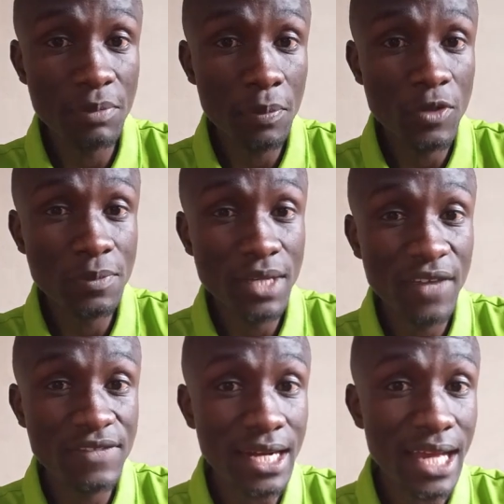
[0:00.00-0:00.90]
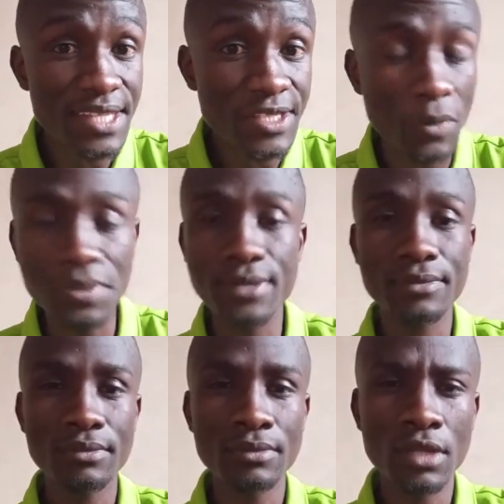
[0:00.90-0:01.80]
people's beliefs and
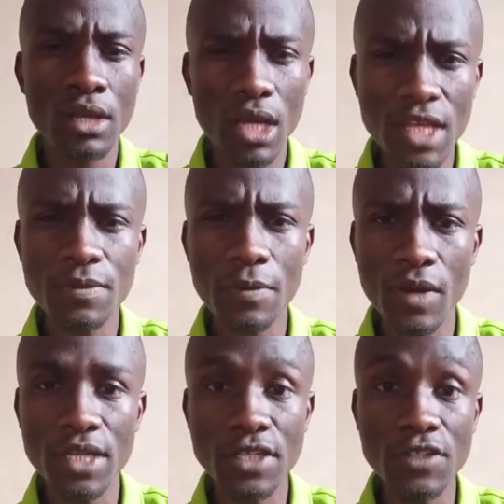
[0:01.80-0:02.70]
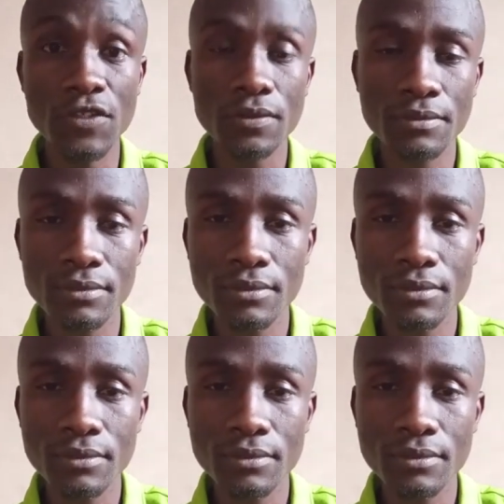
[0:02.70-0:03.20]
customs, unless people want change.